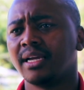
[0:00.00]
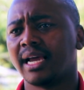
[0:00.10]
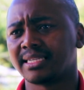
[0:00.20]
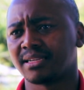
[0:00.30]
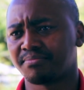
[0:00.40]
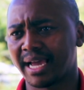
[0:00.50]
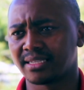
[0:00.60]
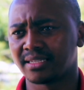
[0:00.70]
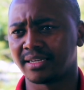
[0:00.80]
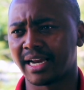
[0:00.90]
as a
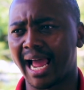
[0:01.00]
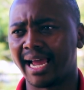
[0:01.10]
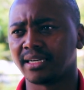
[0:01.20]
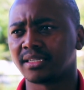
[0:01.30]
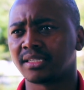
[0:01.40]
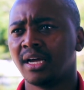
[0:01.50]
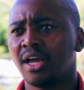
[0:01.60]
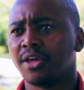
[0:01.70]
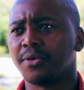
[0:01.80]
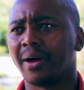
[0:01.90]
person, and
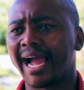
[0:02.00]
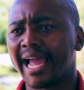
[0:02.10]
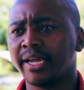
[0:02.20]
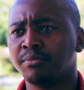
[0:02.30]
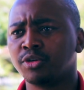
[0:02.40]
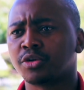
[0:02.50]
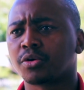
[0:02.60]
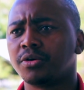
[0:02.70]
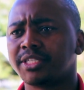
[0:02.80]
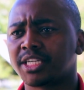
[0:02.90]
you are able to
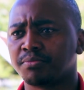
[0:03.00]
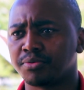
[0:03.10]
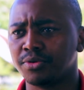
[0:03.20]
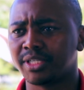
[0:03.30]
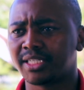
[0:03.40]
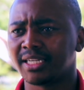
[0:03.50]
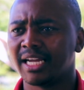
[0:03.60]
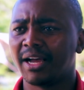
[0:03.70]
contribute